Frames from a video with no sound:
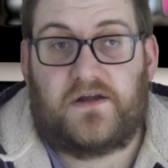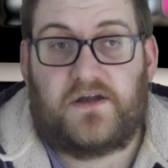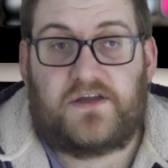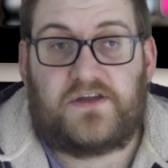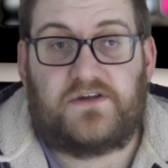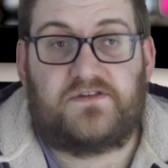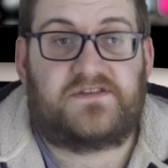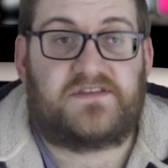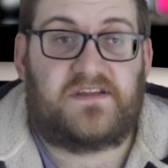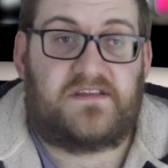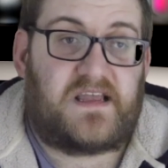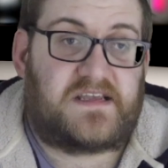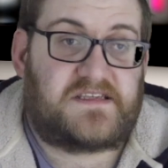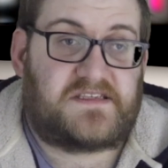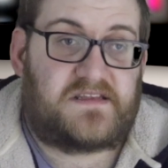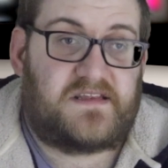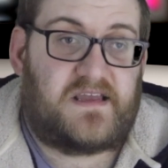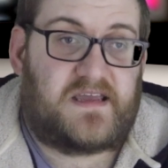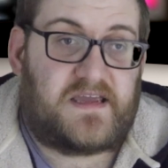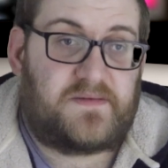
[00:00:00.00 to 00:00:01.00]
Use the
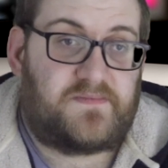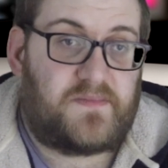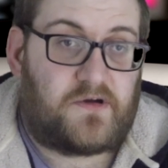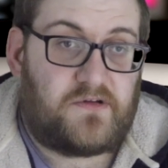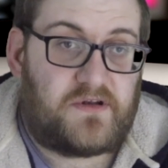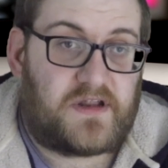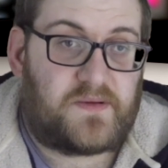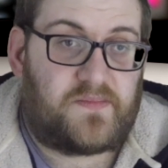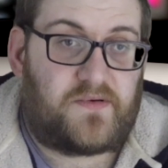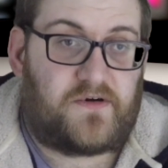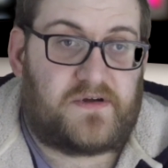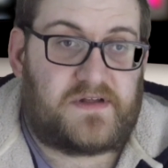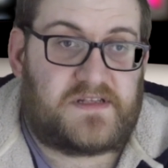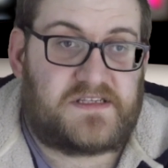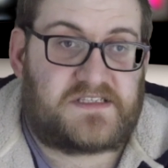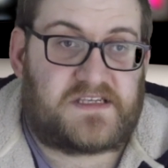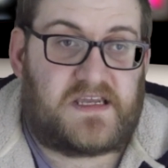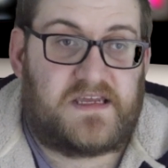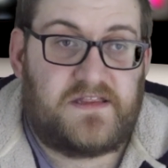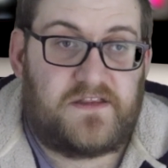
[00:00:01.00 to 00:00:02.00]
designated mounting
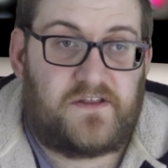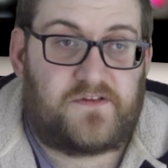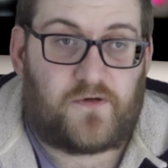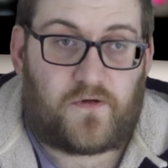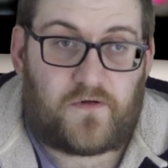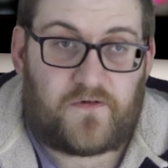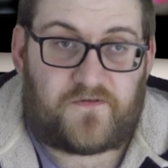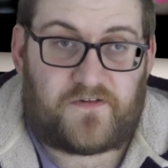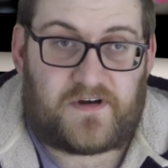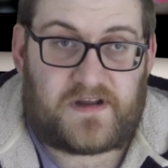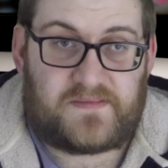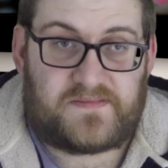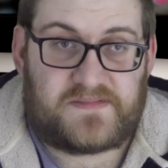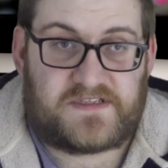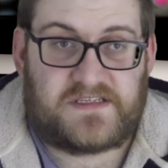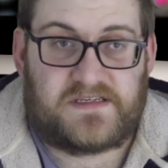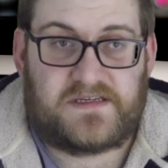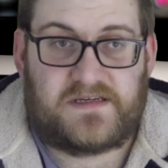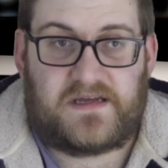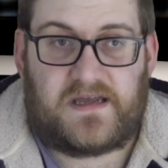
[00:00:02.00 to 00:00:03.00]
points in the door
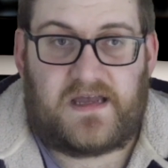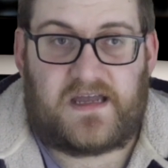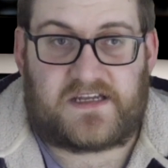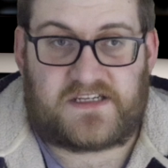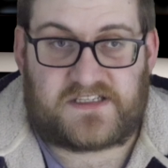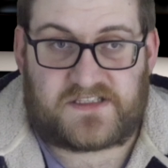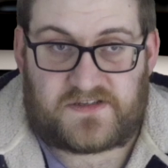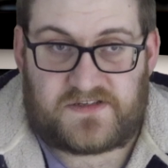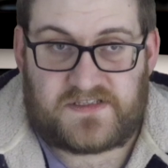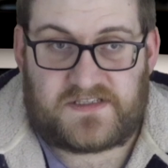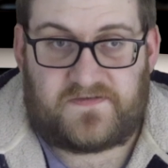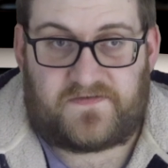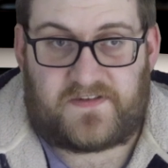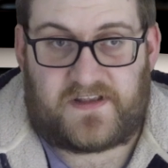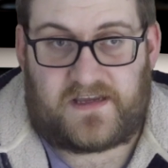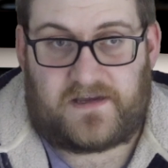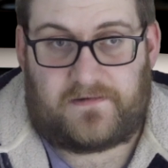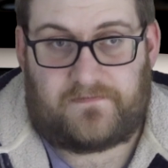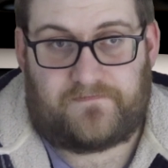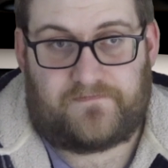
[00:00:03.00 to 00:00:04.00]
frames
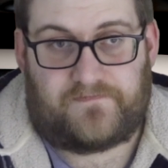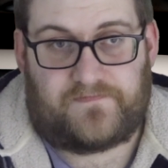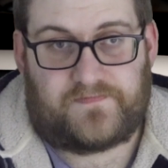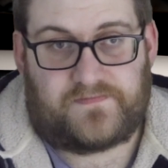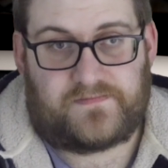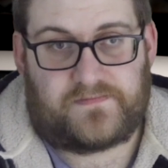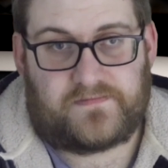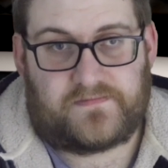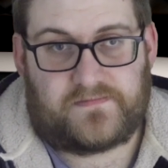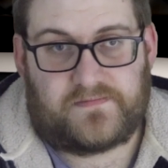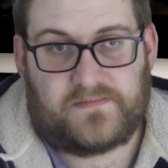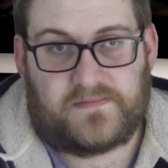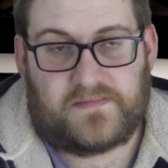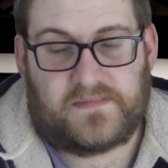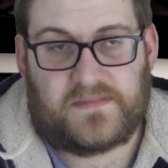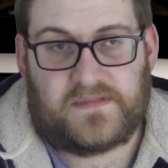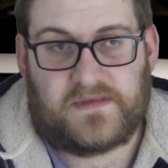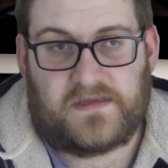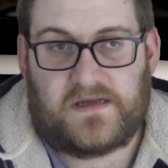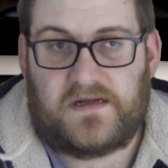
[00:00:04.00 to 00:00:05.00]
exclusively.
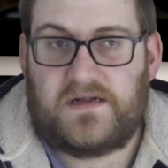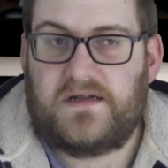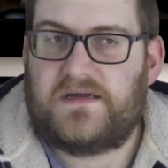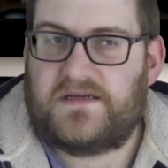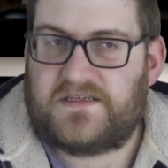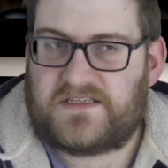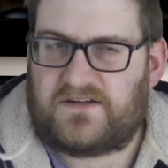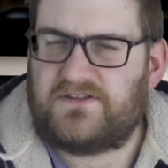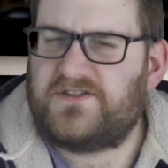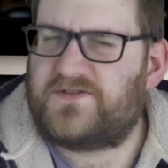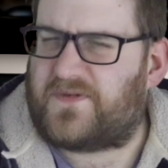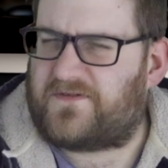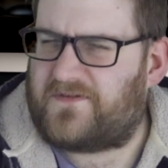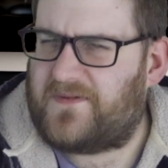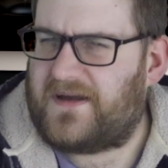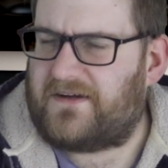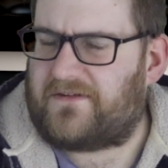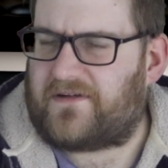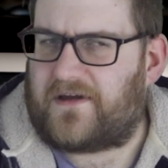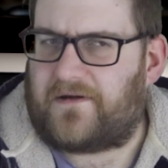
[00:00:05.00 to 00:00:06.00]
Sounds
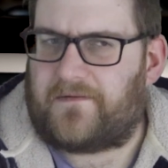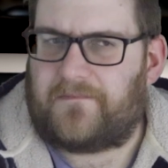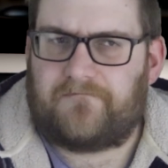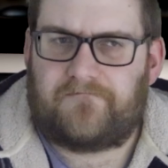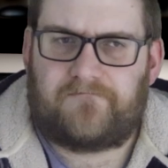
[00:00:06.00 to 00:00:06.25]
familiar.